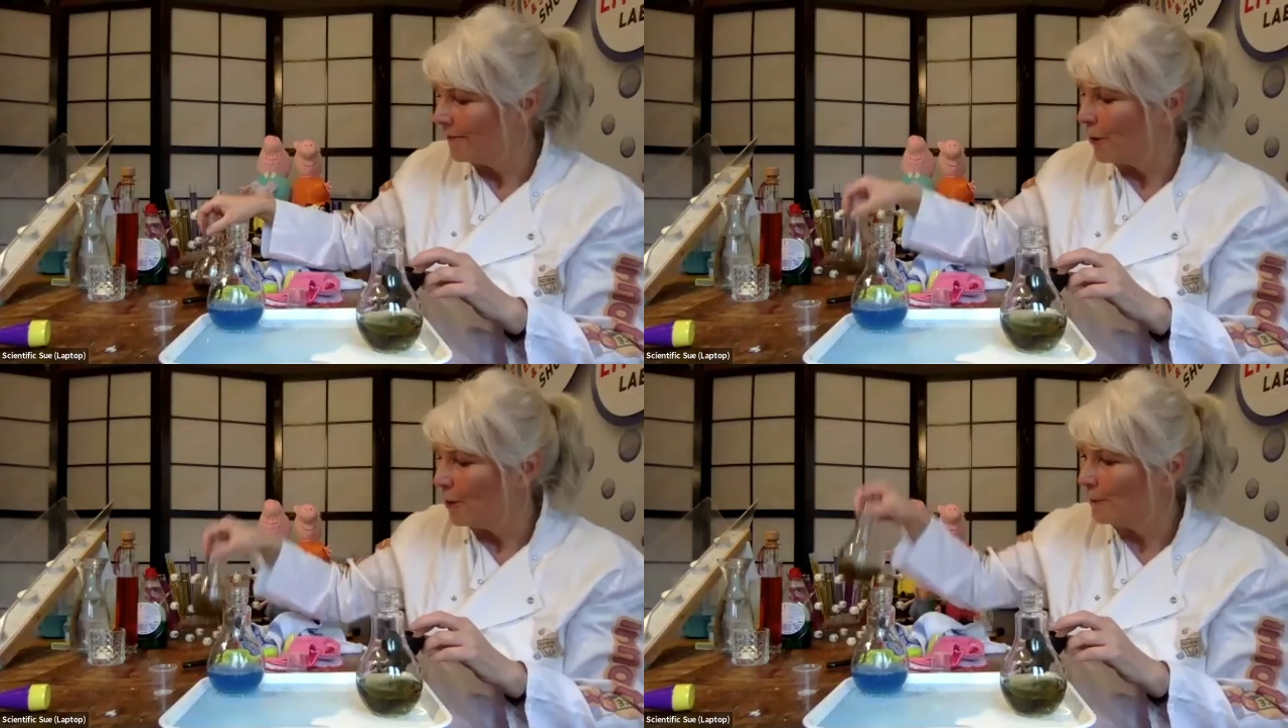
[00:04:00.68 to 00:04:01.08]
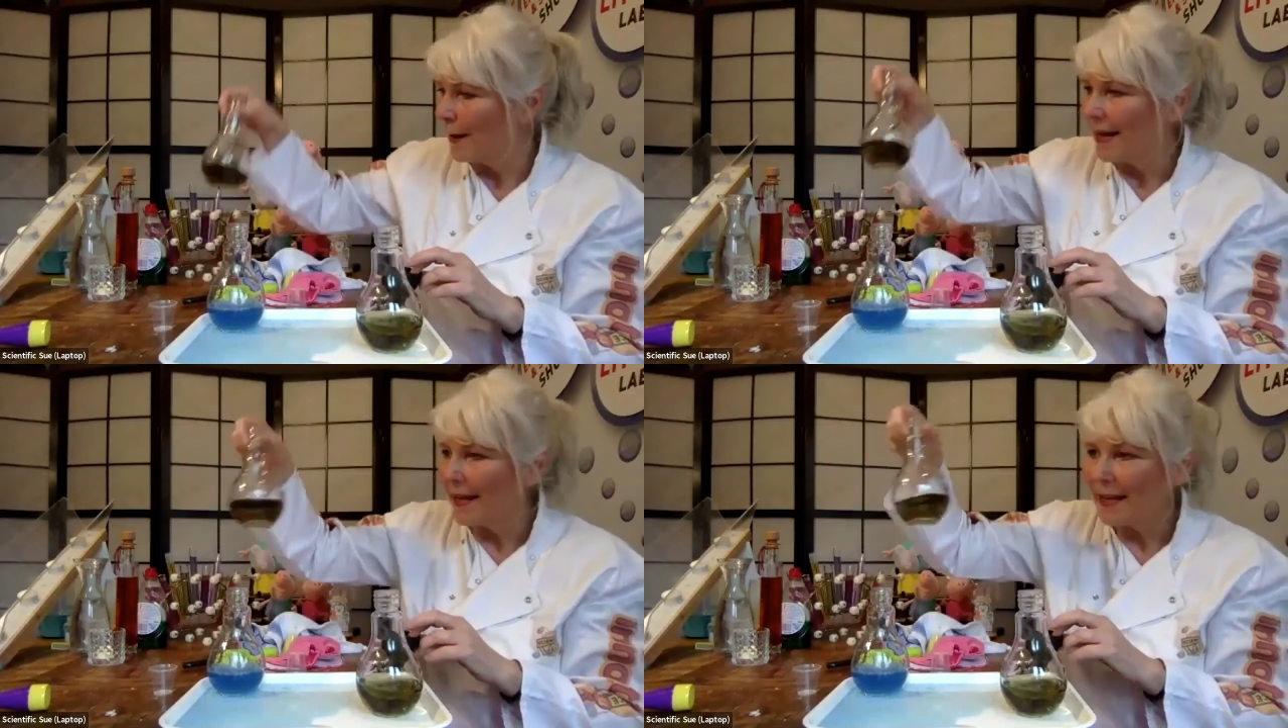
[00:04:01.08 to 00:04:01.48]
got
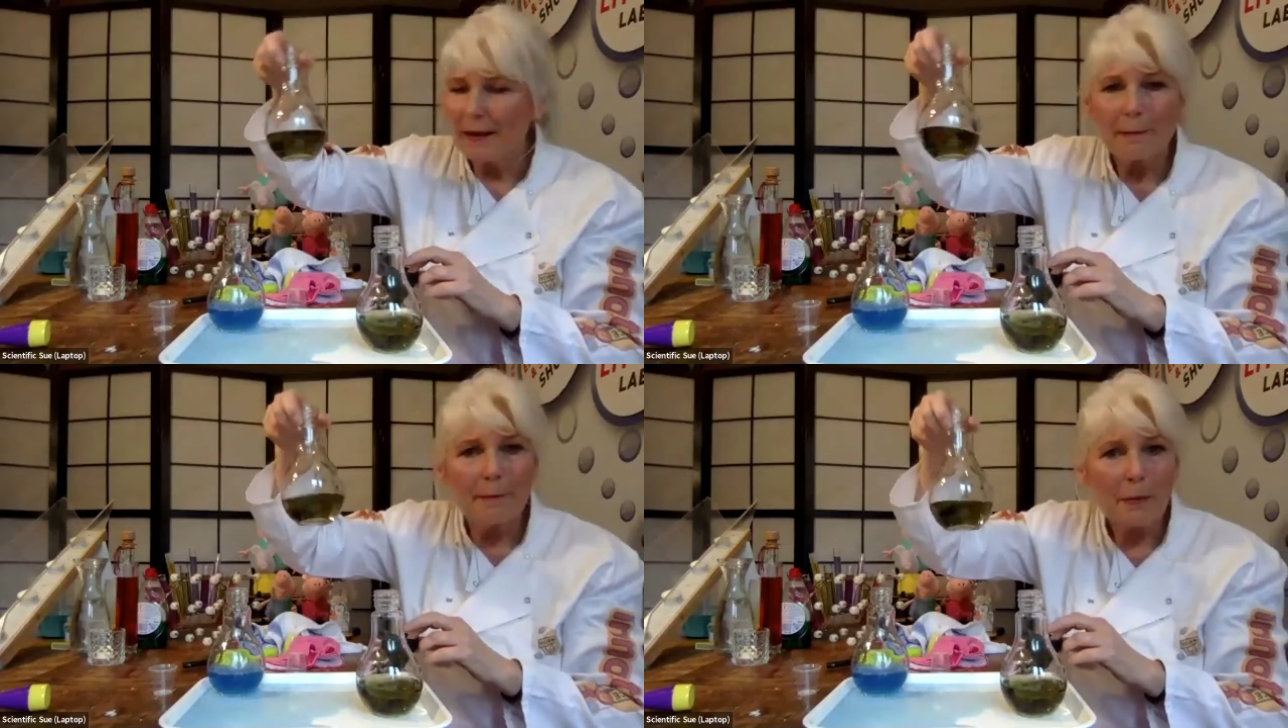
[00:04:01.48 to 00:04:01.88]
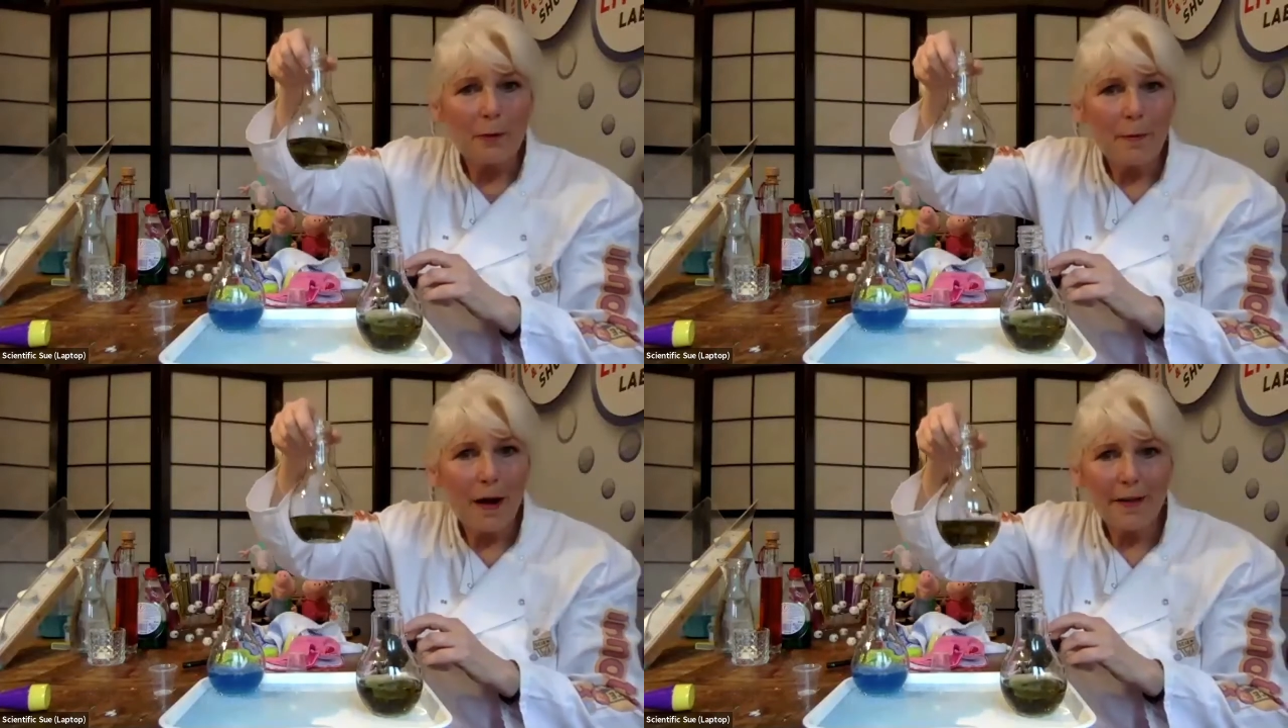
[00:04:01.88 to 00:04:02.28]
my bubble
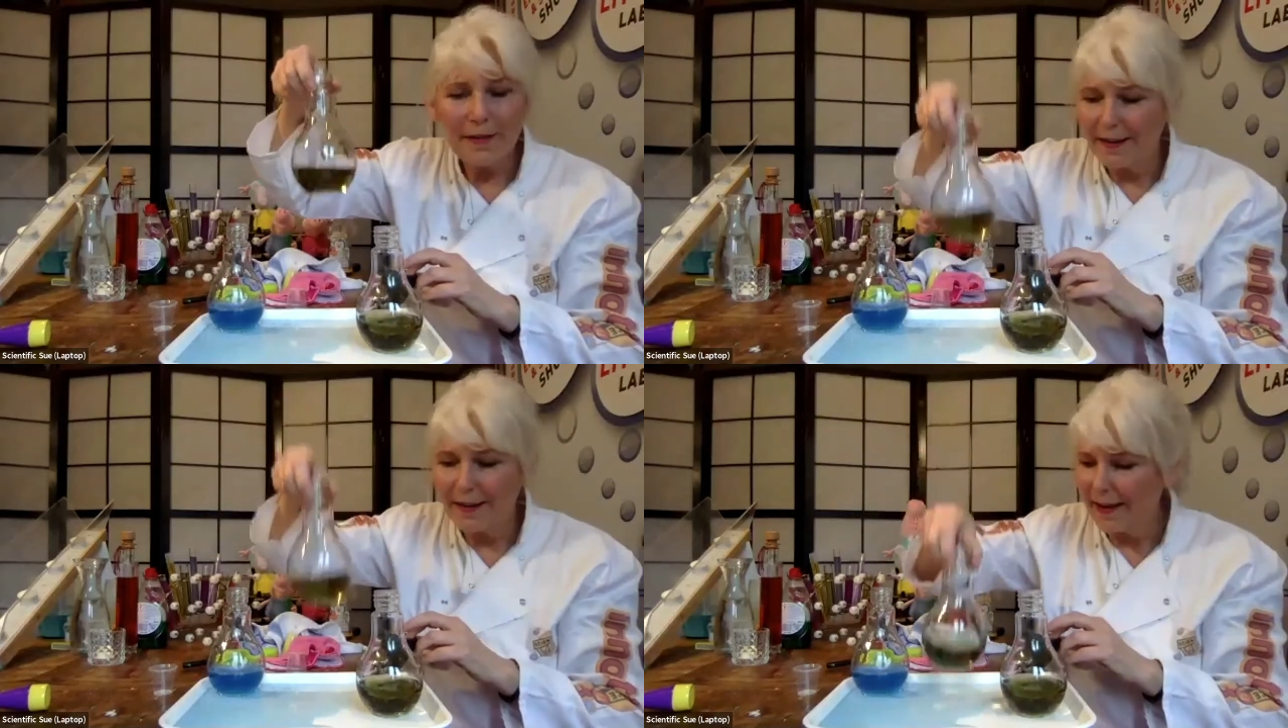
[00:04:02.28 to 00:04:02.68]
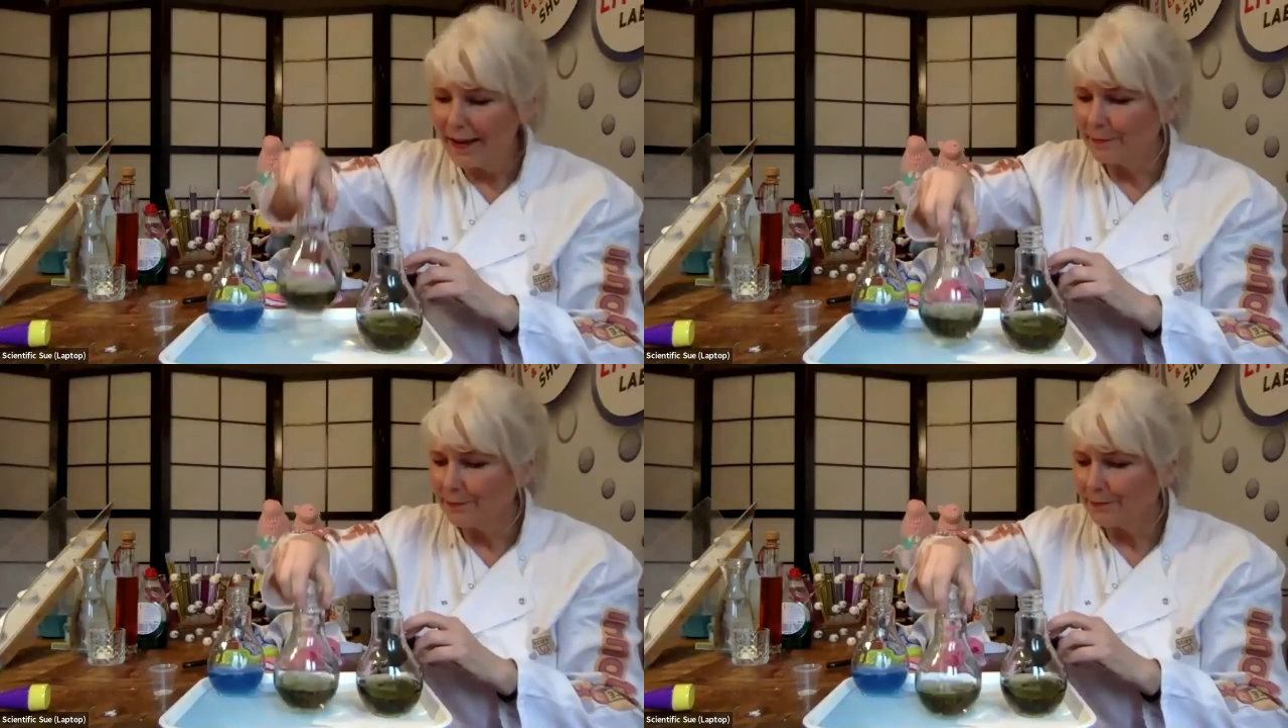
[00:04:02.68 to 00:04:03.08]
bath in there.